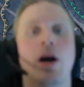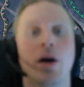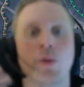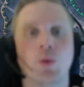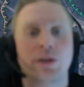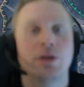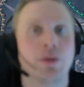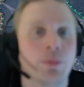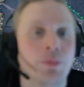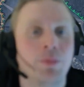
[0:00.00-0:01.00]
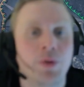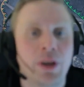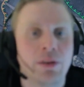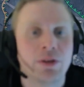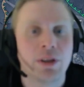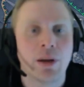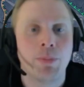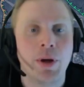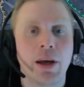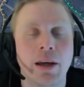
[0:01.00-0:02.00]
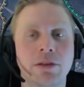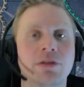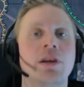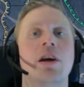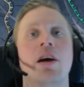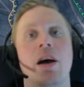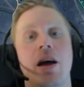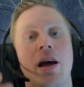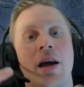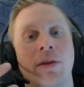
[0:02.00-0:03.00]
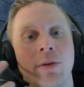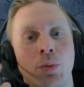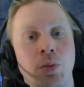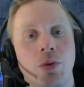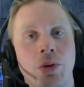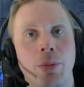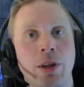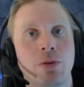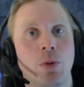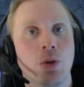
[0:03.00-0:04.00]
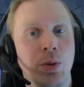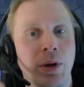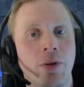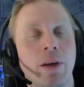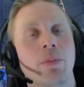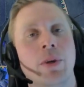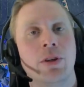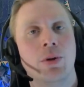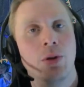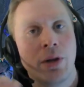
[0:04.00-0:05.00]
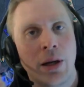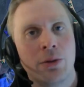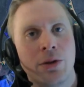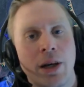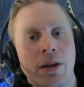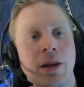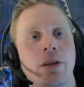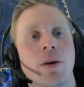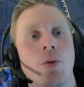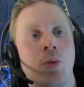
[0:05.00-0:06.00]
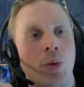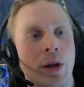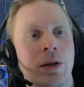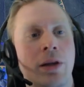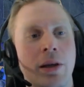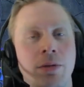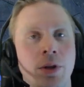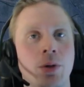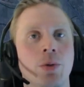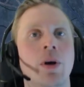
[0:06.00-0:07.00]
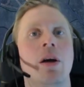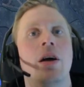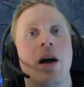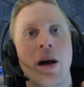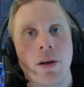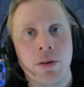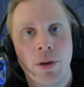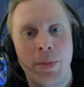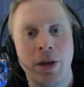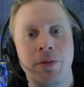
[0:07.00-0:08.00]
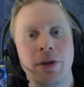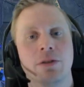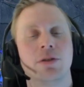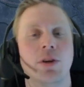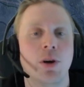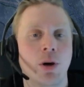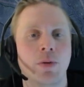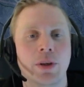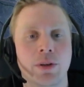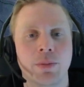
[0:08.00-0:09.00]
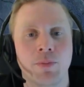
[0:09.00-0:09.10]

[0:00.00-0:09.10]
which gives it a big X. And the Blitz won't do anything, but your counter tactic will give you the benefits of it.